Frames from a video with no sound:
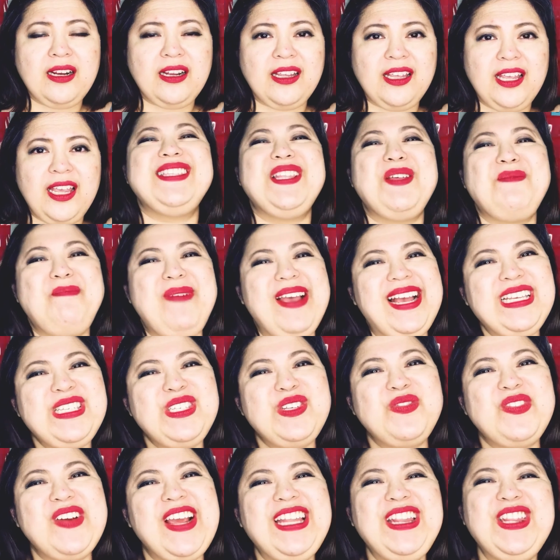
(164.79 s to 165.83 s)
It's the
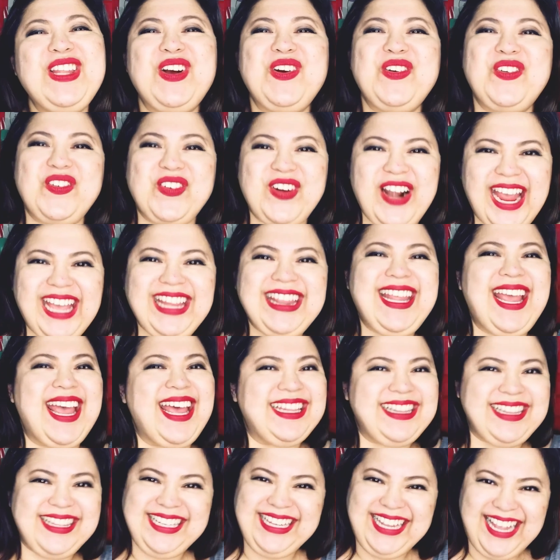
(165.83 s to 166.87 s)
best friend of red
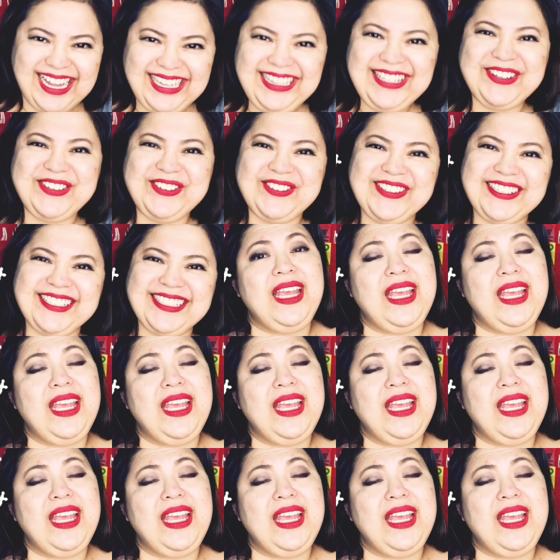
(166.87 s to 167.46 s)
and yellow.